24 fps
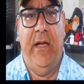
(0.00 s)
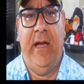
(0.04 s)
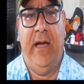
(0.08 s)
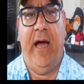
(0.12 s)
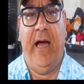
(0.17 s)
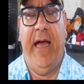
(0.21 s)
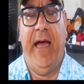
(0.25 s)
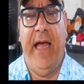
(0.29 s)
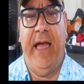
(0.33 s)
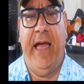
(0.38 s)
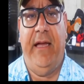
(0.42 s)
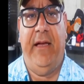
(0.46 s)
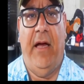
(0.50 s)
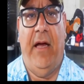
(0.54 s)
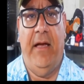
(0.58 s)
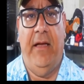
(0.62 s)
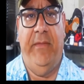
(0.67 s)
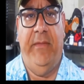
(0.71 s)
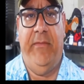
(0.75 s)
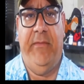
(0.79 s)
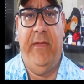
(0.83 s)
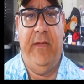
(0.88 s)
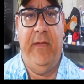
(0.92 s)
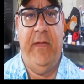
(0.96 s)
A
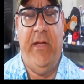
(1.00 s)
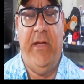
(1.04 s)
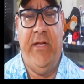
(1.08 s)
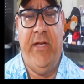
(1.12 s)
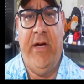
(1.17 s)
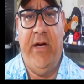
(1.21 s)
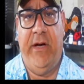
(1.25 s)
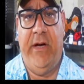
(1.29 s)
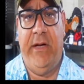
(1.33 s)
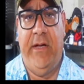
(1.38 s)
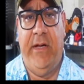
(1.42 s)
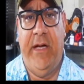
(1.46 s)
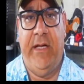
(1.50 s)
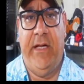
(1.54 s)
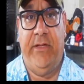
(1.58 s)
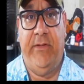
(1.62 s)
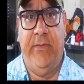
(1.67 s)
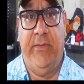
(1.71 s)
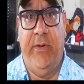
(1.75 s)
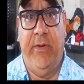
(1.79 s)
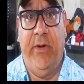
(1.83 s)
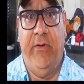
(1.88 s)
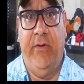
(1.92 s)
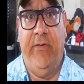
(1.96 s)
handgun? Sure, it's
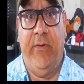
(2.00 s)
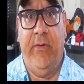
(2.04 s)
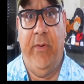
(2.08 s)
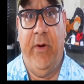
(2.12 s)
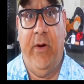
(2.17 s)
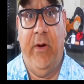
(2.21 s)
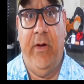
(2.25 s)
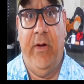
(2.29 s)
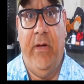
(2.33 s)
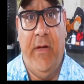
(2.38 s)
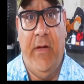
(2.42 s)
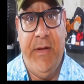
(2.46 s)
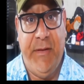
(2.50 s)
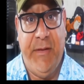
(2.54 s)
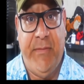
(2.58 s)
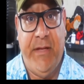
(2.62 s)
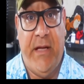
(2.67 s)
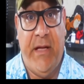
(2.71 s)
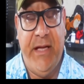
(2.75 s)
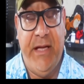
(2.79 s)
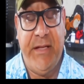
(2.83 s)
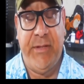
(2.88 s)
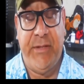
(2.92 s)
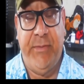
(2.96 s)
maneuverable, but
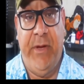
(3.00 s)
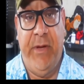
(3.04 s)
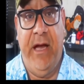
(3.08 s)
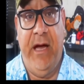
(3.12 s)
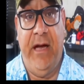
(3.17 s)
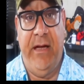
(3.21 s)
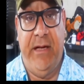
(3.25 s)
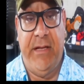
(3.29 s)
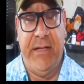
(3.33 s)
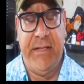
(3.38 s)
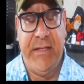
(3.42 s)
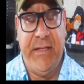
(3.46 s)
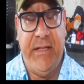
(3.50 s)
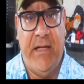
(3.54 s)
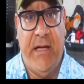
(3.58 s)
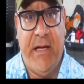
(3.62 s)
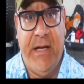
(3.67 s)
let's be honest,